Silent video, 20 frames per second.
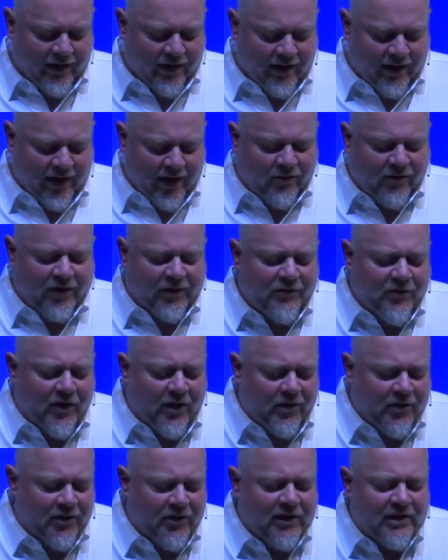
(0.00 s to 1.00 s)
Heavenly
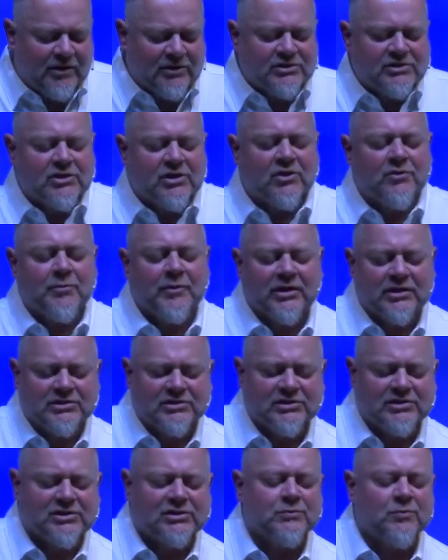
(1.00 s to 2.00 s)
Father, thank you so
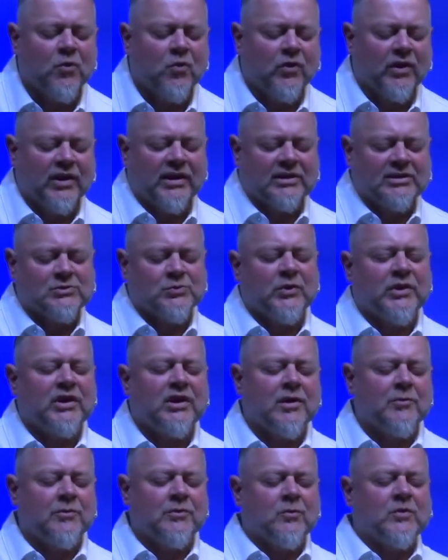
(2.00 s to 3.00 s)
much this morning as we
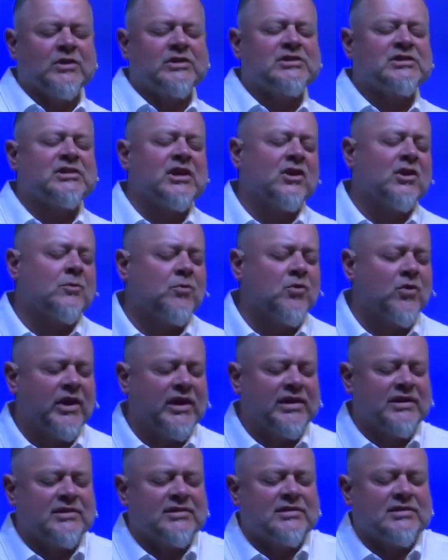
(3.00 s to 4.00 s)
come and we
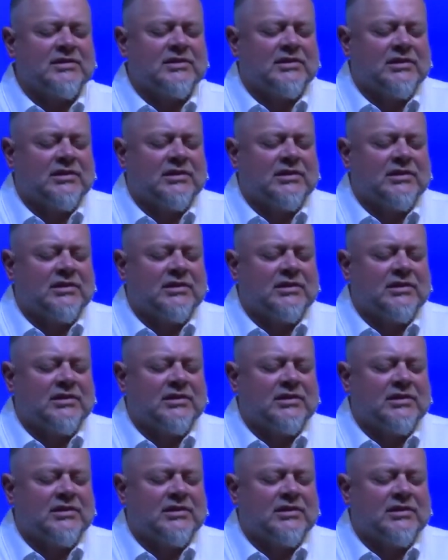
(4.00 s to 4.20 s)
celebrate